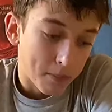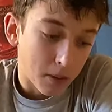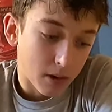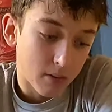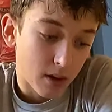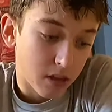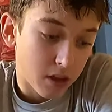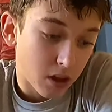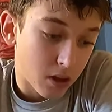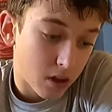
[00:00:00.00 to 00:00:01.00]
but I
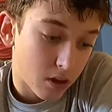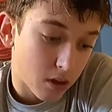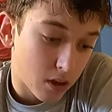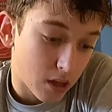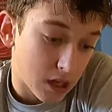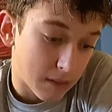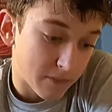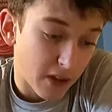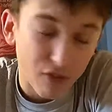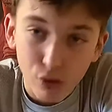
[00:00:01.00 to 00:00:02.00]
think um,
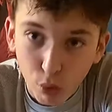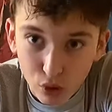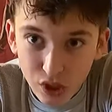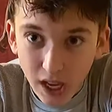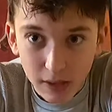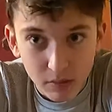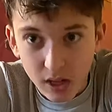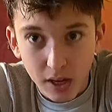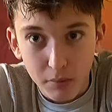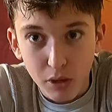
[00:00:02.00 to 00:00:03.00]
if he wants game
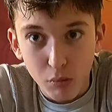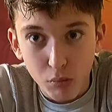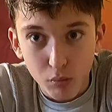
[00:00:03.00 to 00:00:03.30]
time, he,